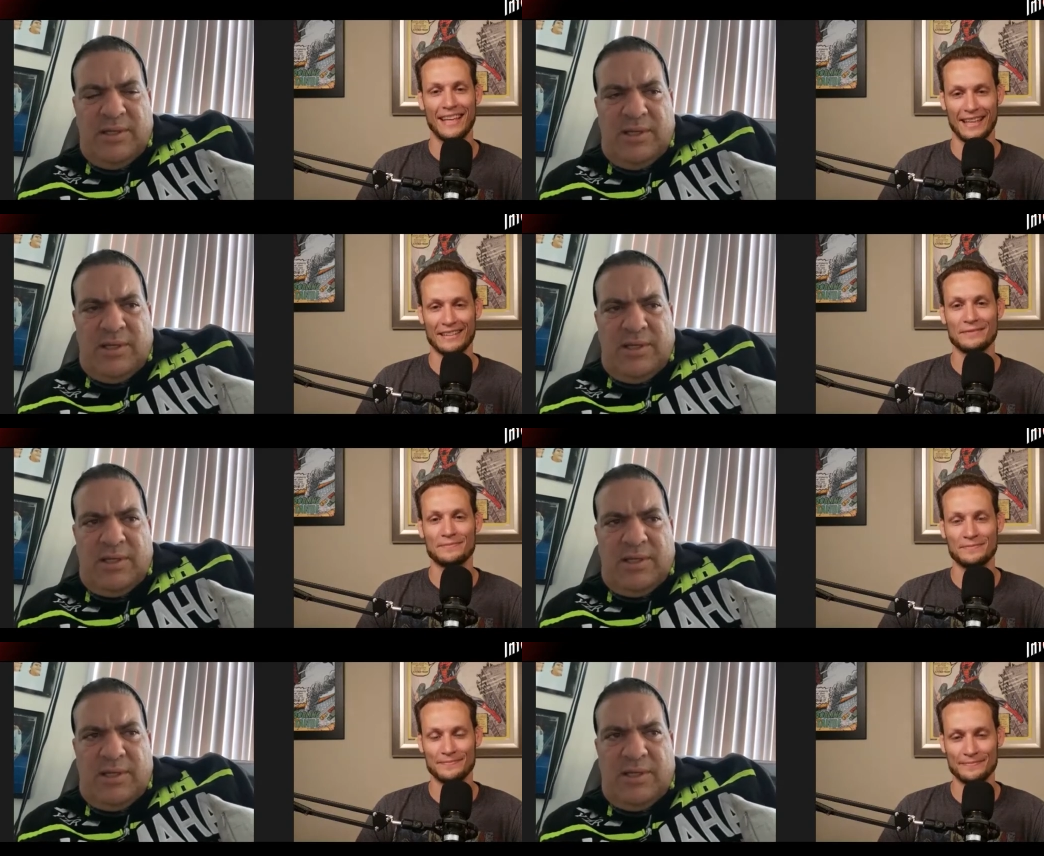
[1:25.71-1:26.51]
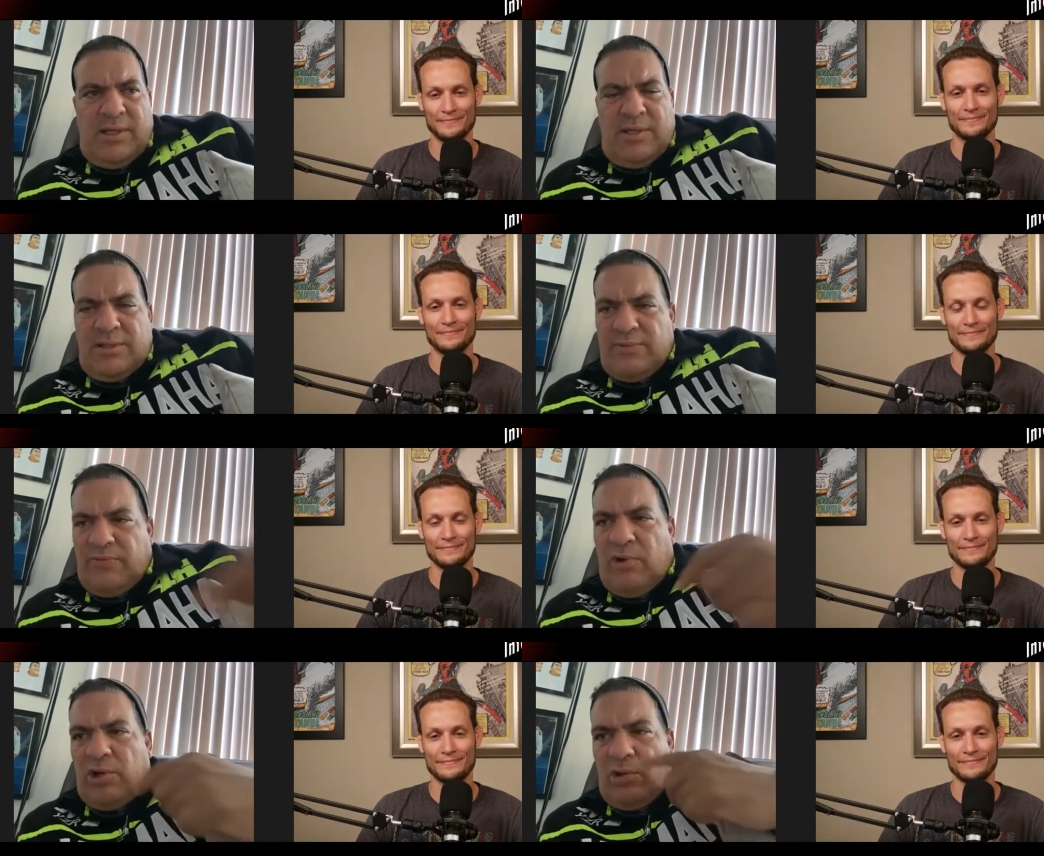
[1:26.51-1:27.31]
Speaker 1: He
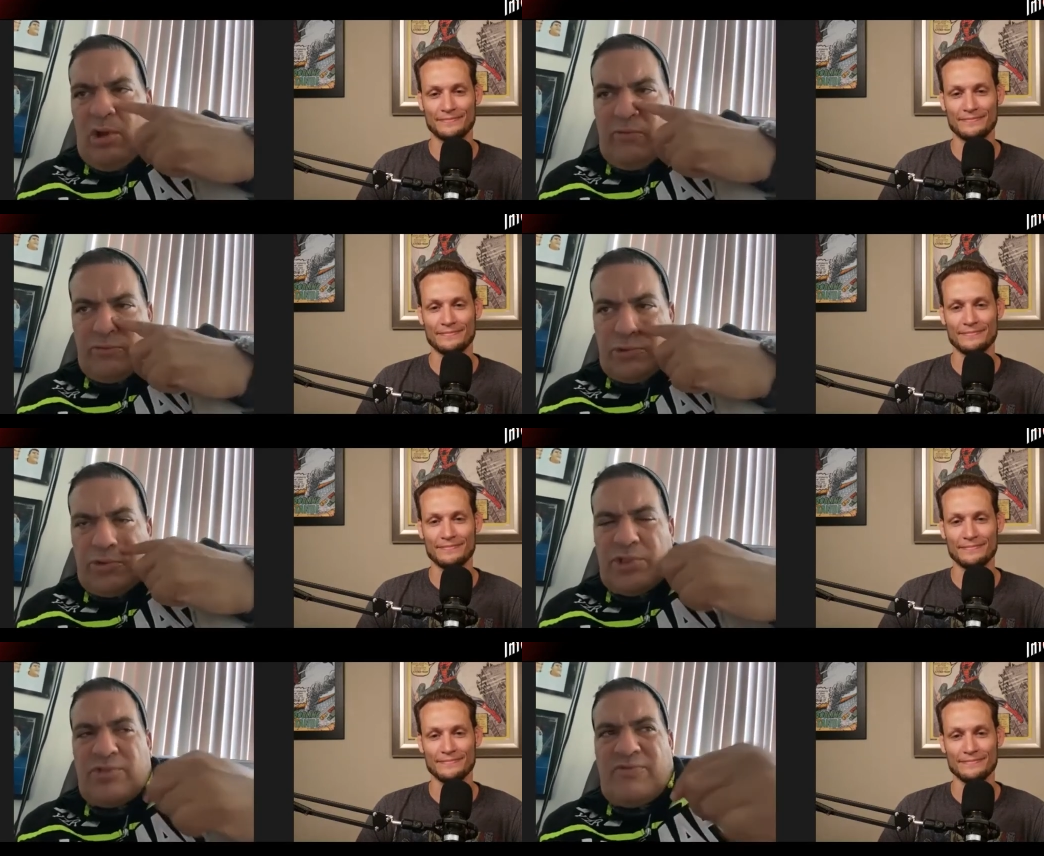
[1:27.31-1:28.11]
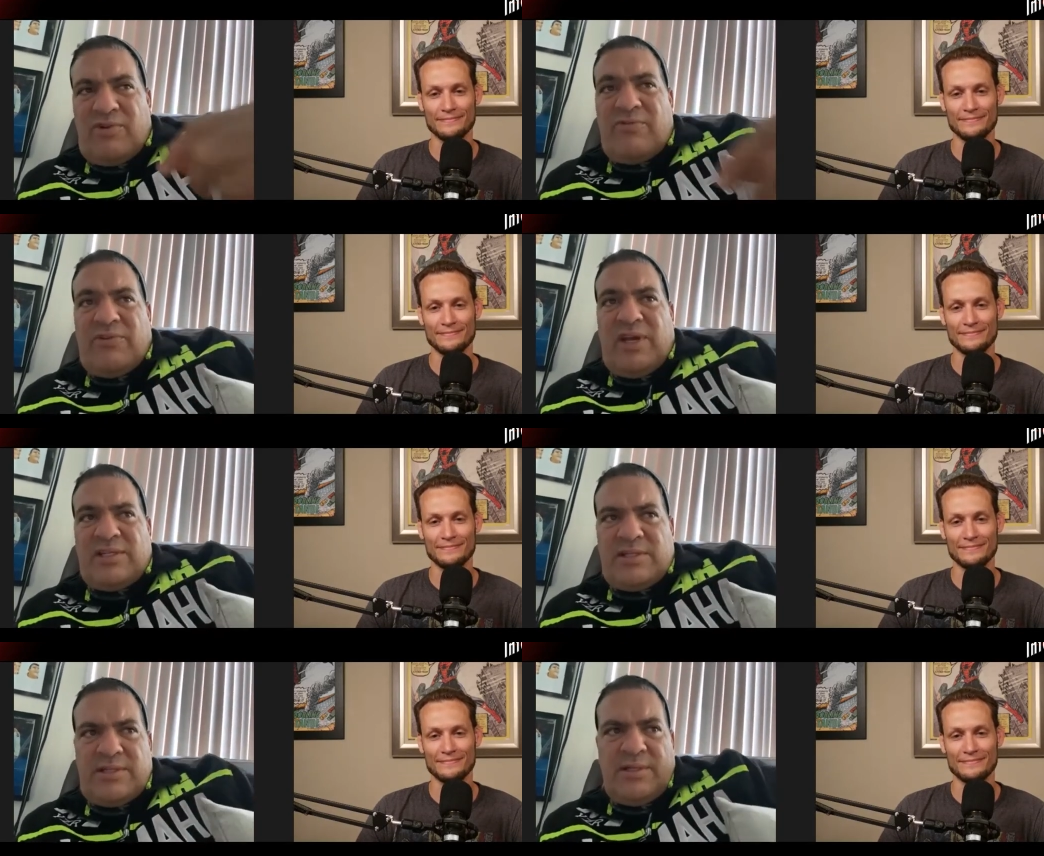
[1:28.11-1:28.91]
fall in love with jiu-jitsu very
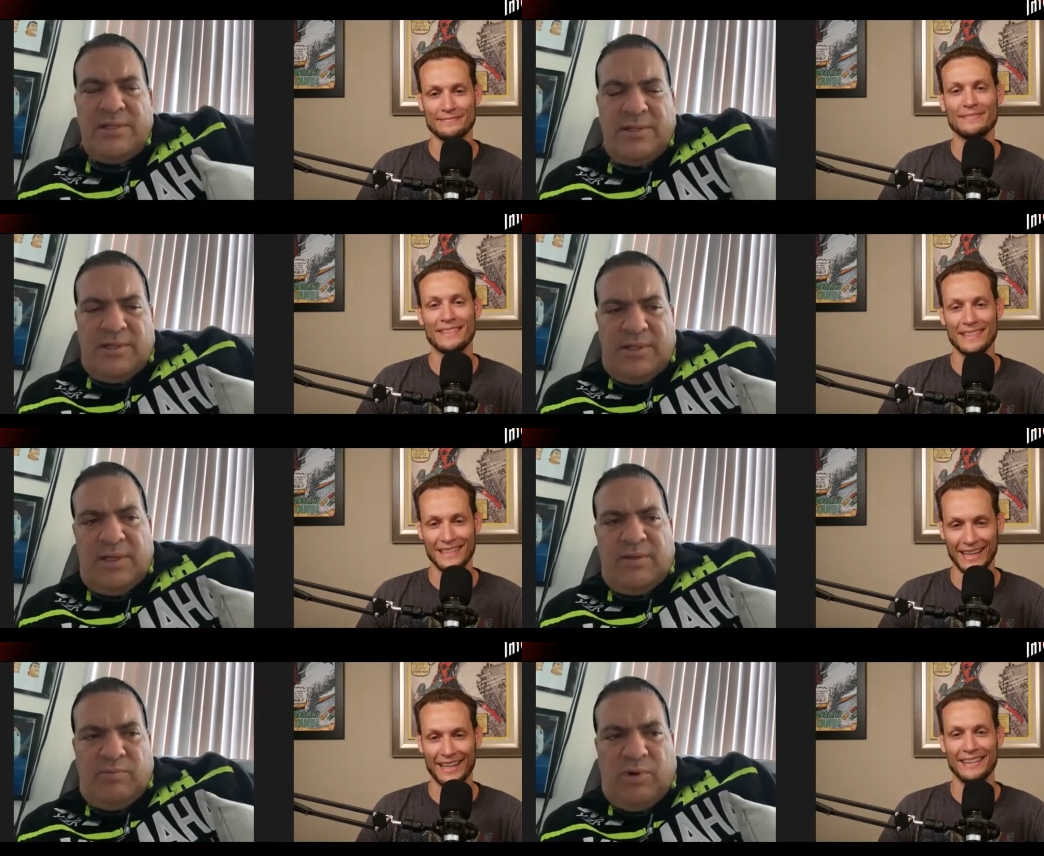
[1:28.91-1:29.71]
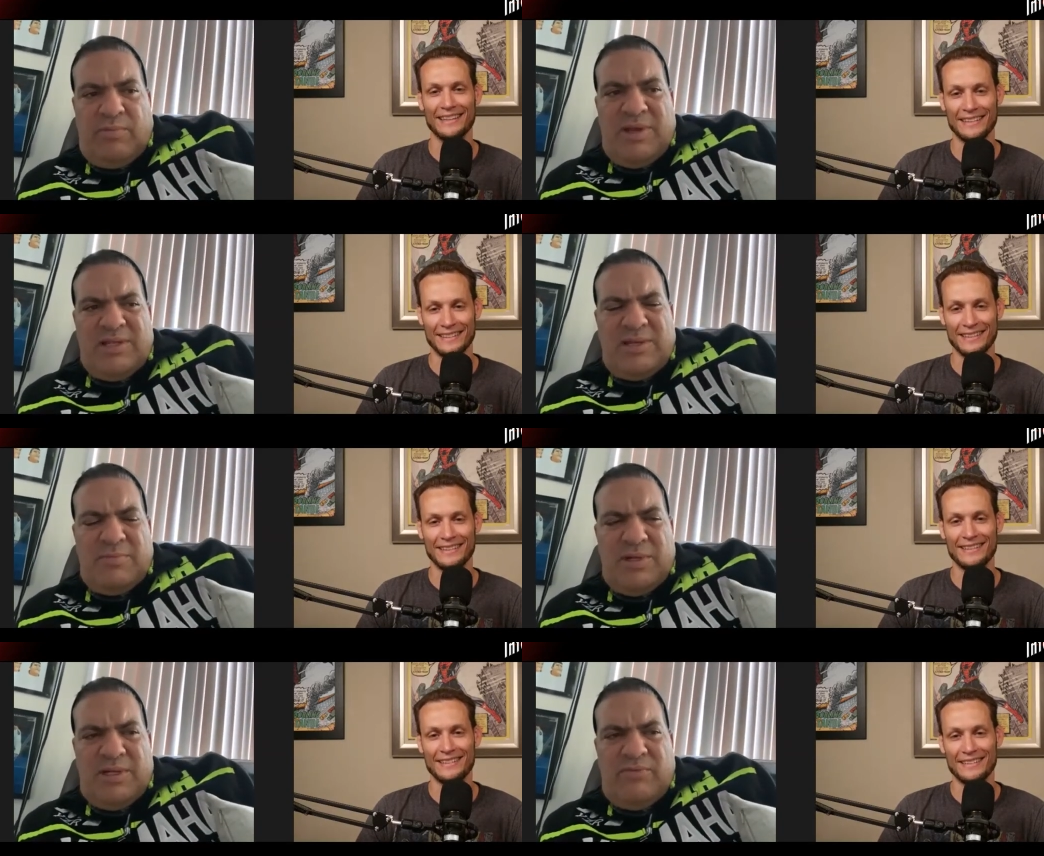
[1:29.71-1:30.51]
fast and yeah. Bob Bass, I
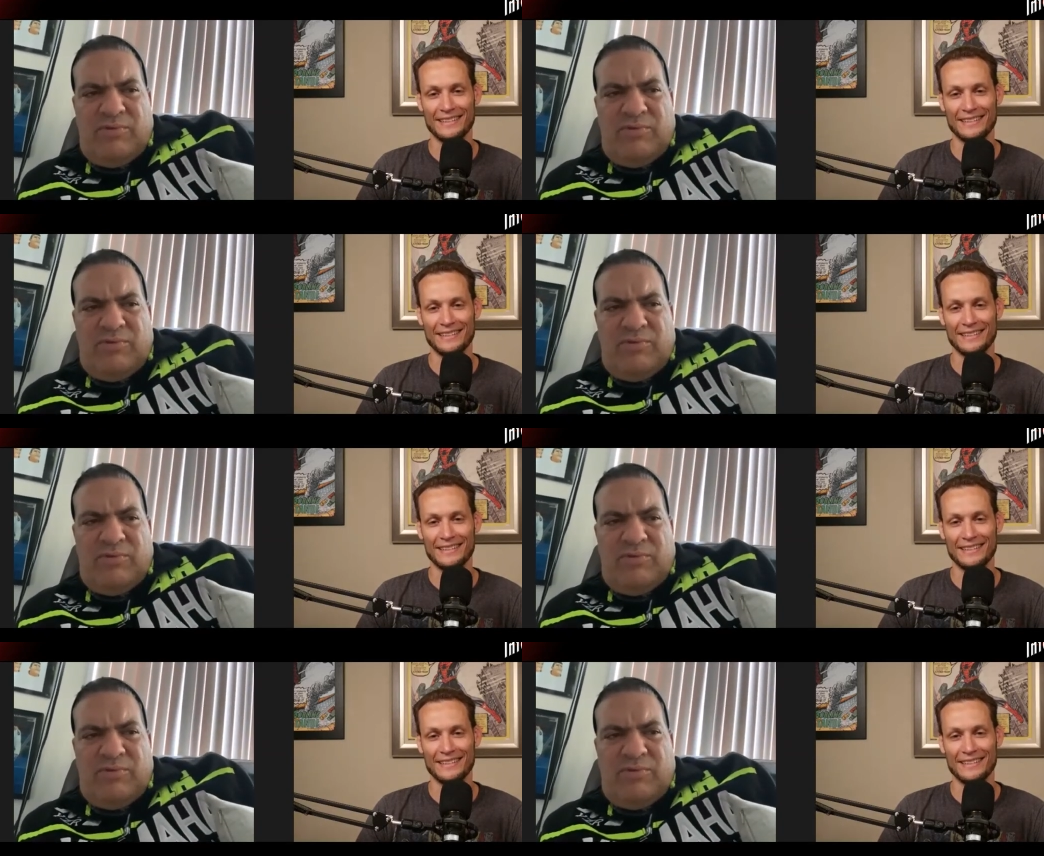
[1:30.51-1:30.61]
believe,